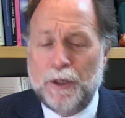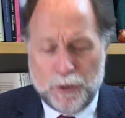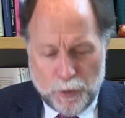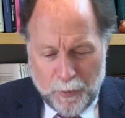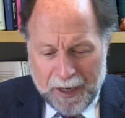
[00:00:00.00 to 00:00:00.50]

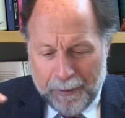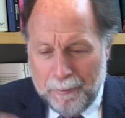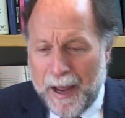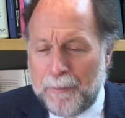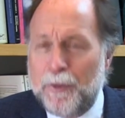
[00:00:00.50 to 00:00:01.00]
So we
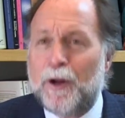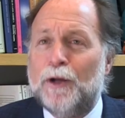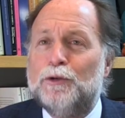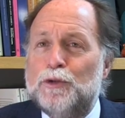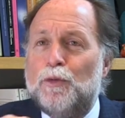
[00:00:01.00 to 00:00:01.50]
can map the
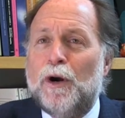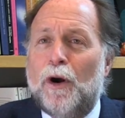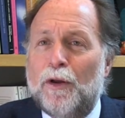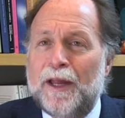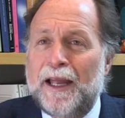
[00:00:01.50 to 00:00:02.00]
countries, where
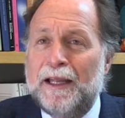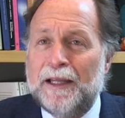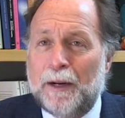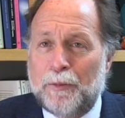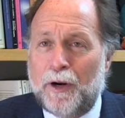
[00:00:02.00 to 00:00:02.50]
are they in that